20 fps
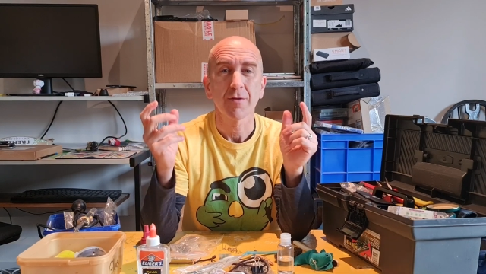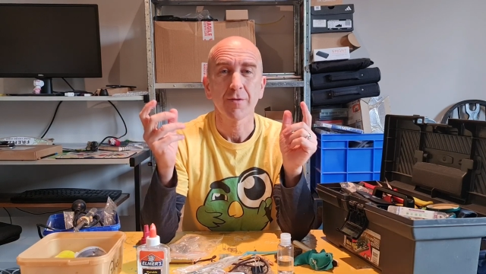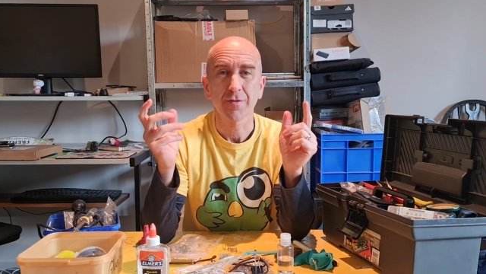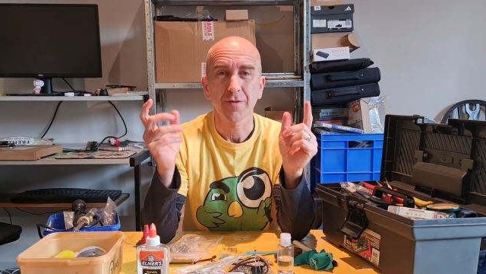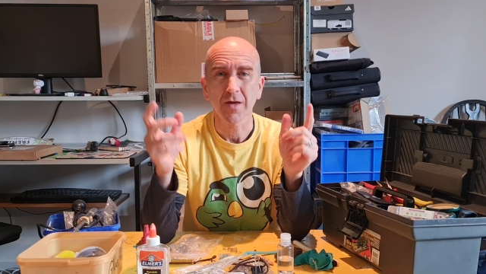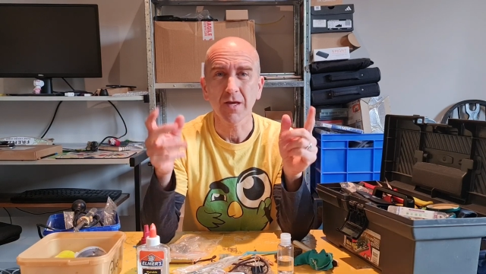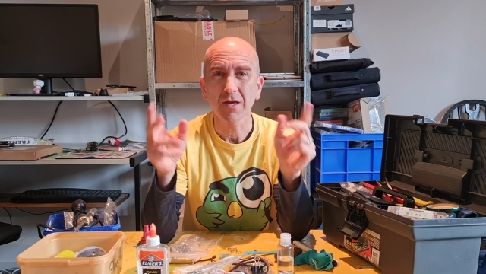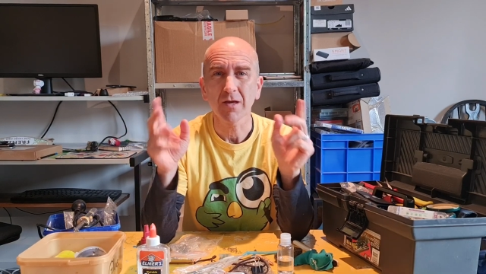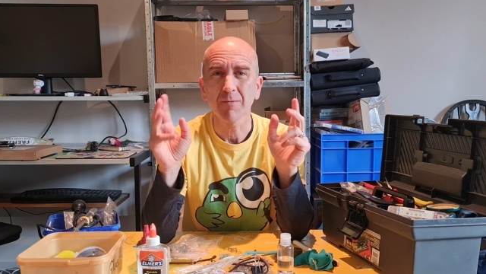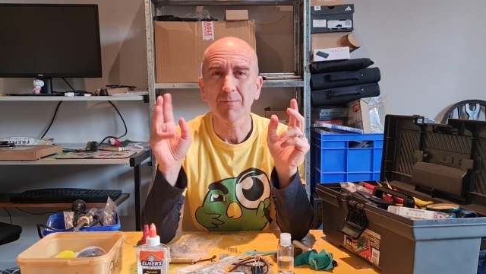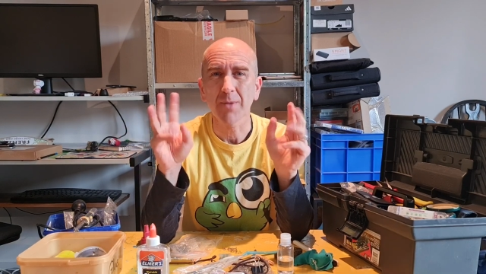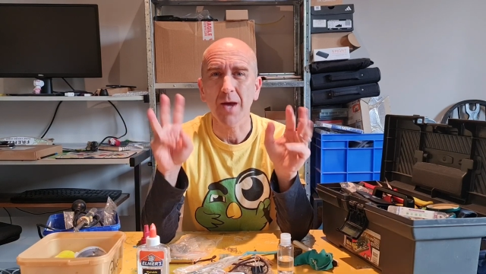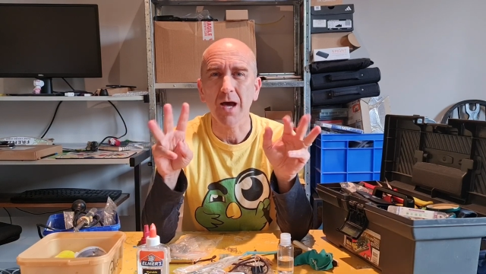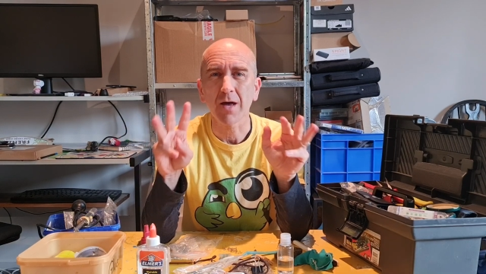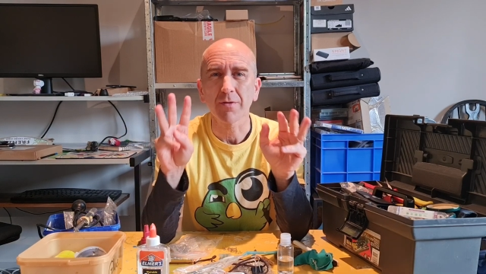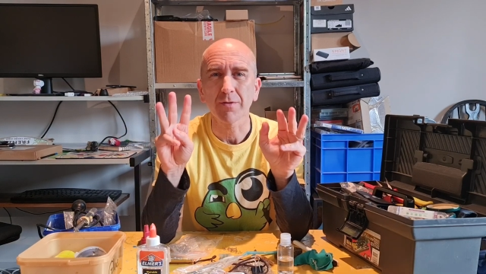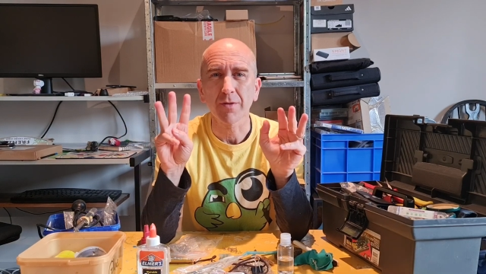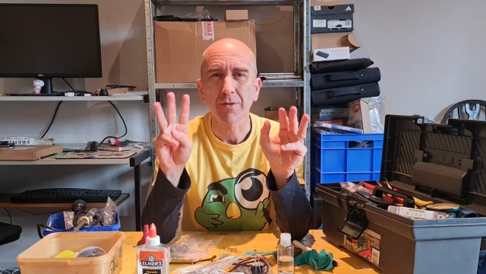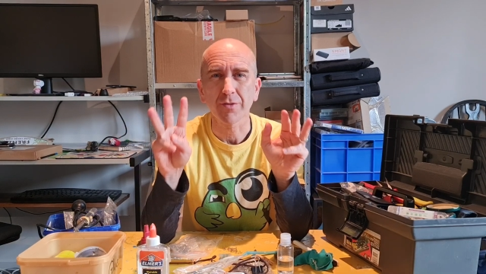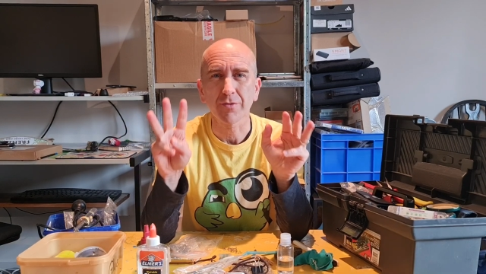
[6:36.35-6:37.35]
think
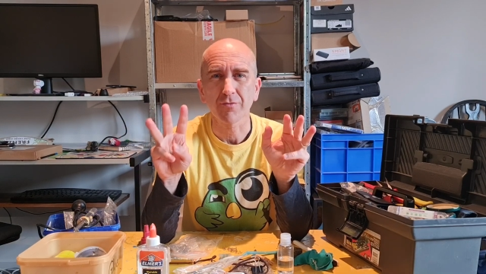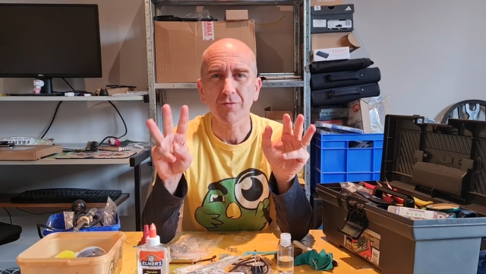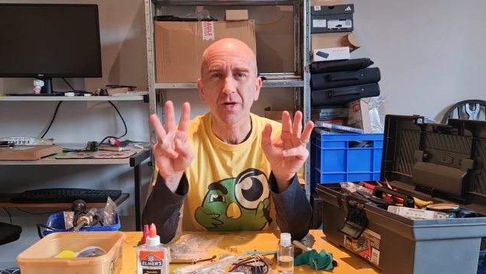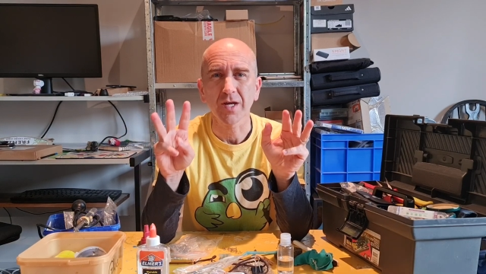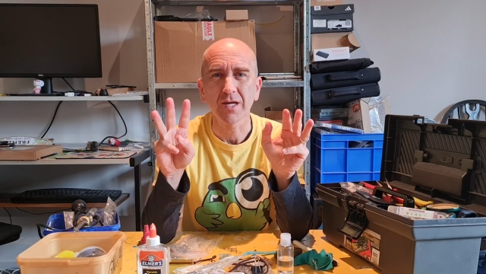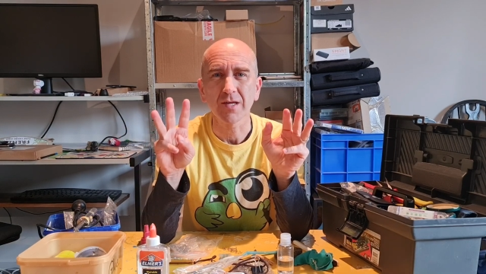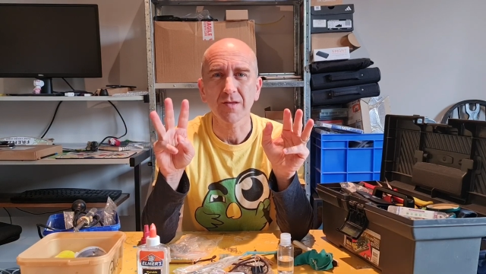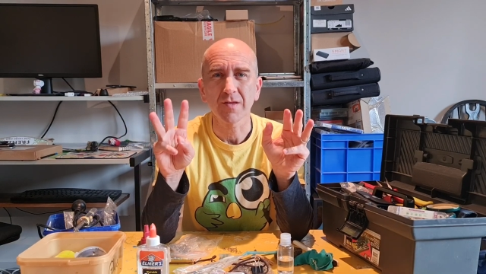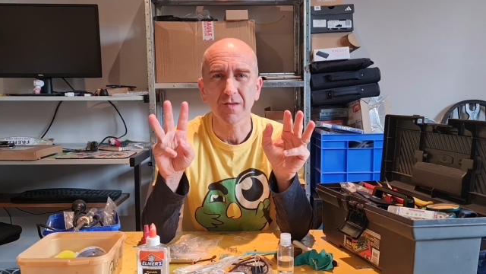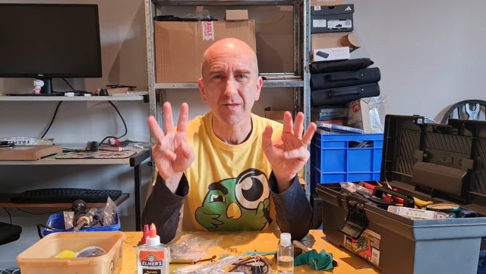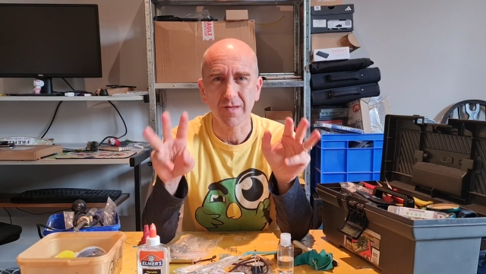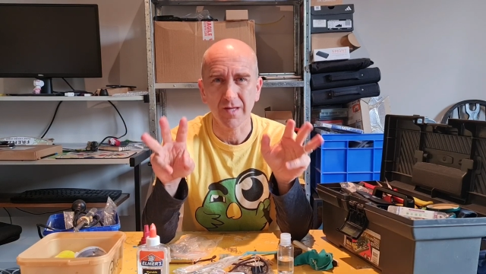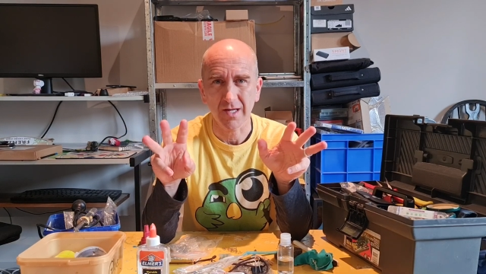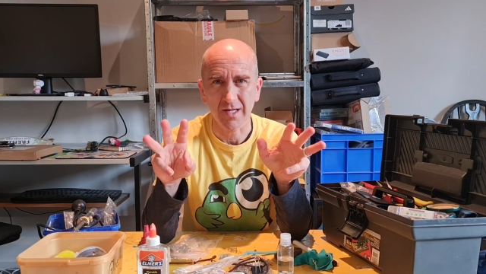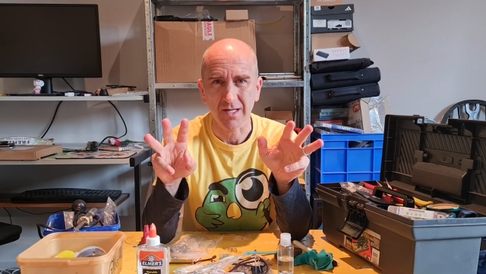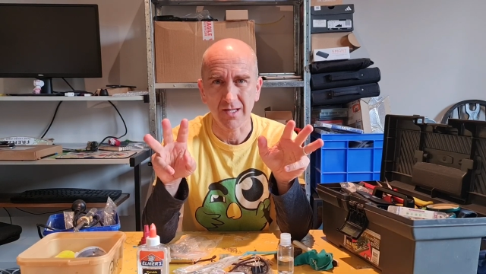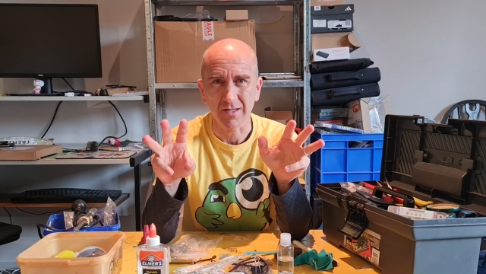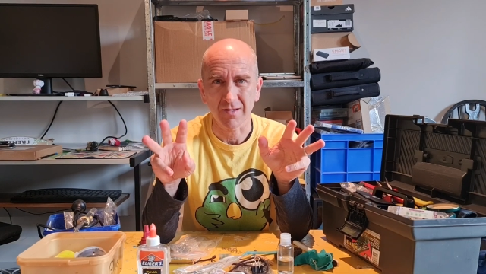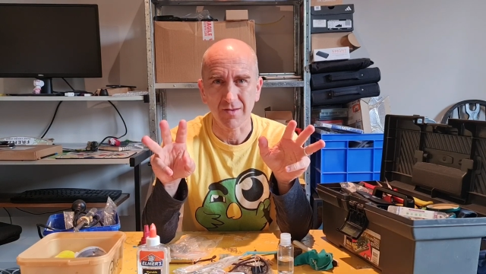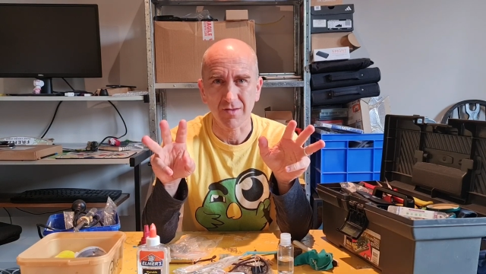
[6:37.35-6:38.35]
about the three
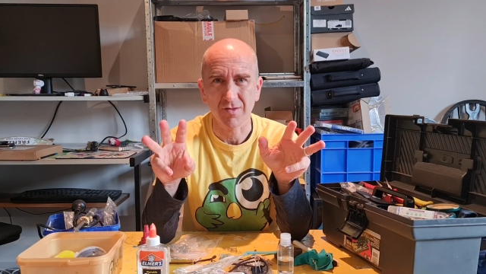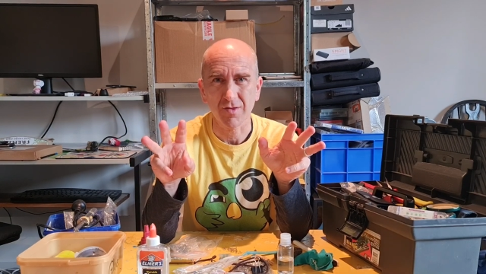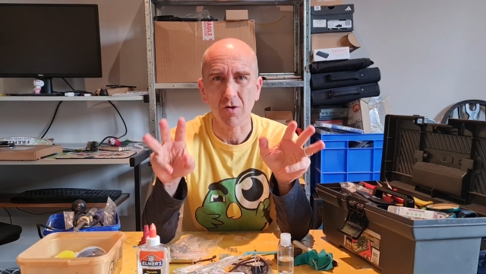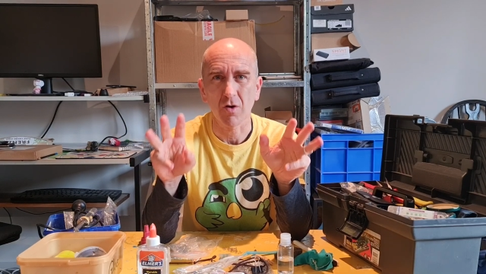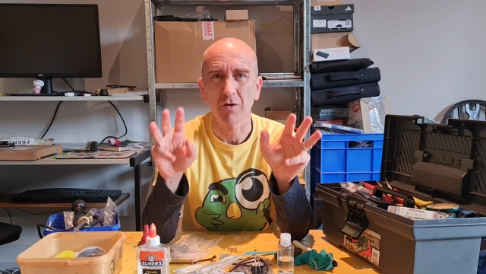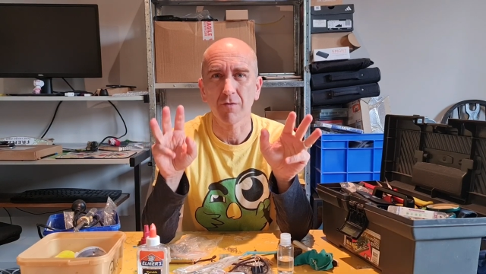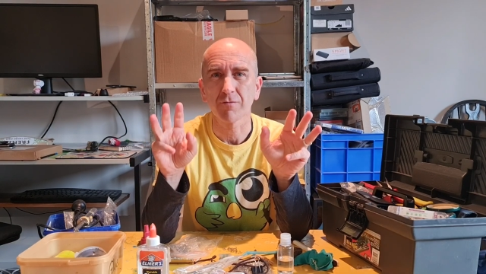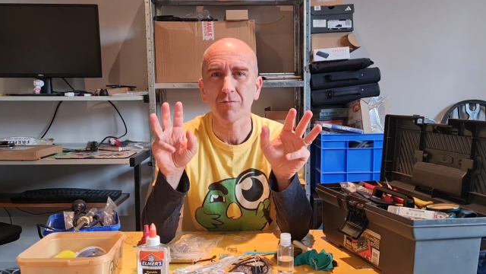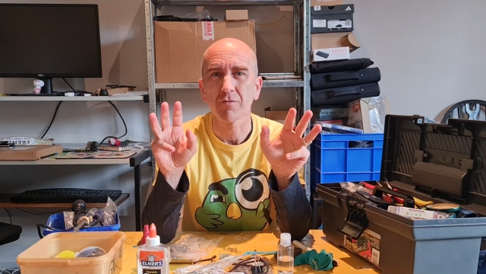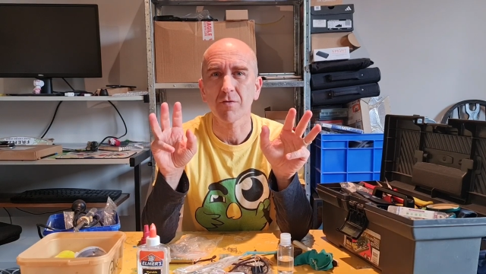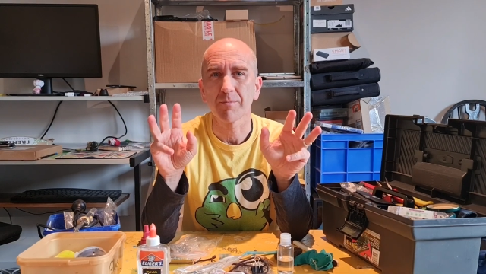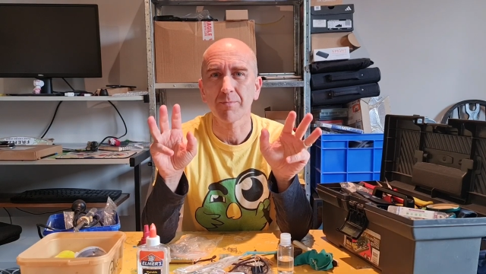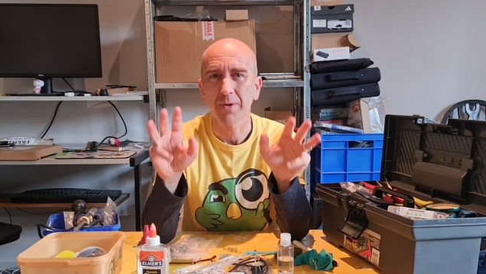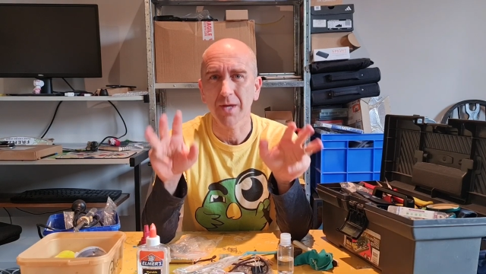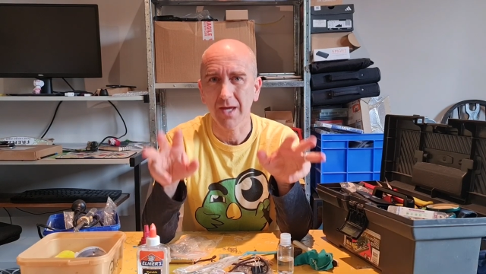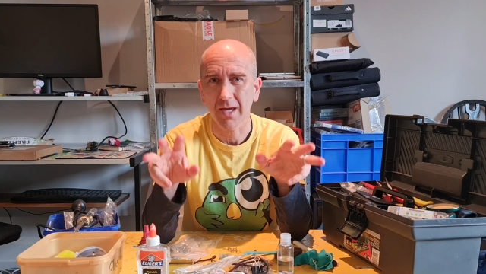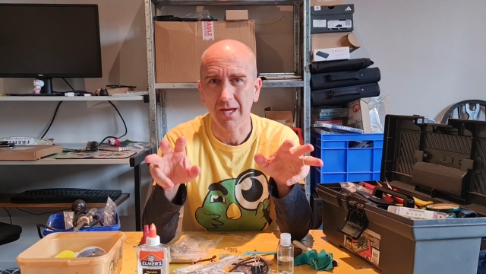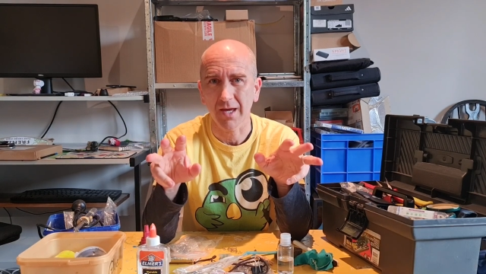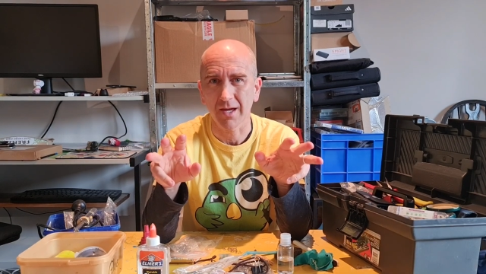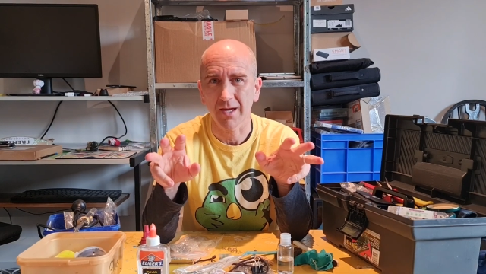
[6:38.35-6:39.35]
C's of
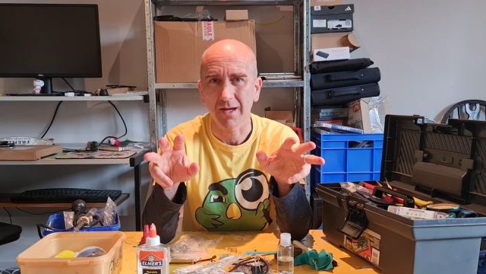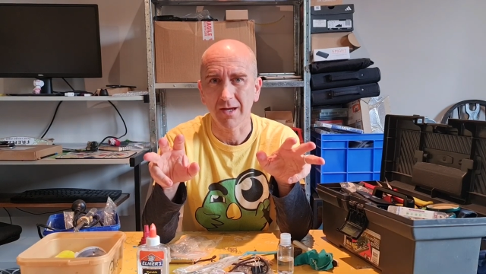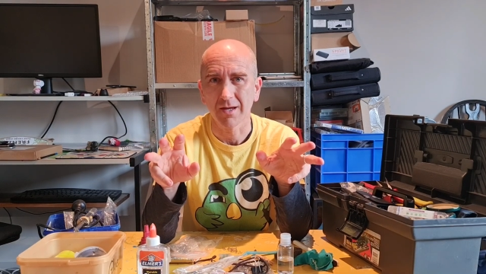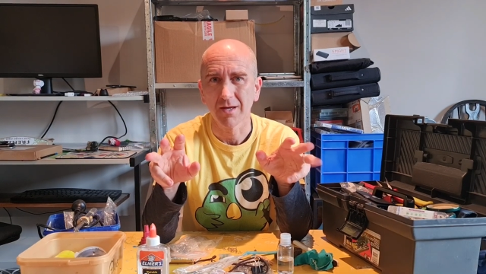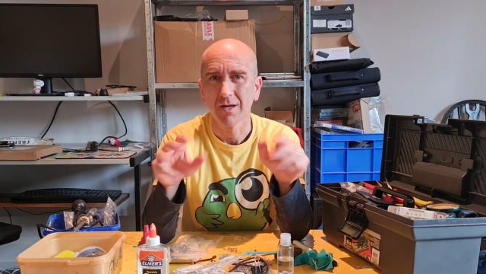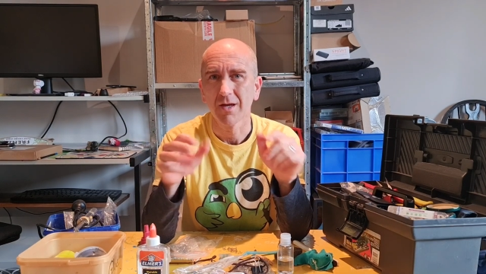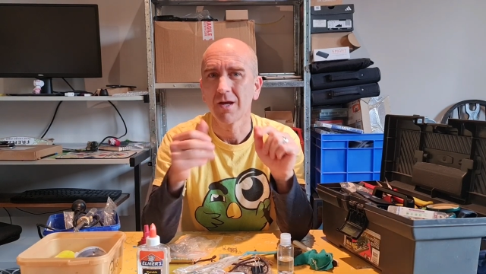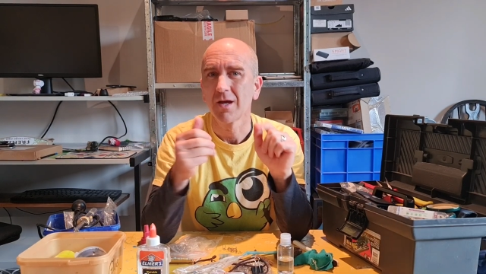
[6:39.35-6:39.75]
repair: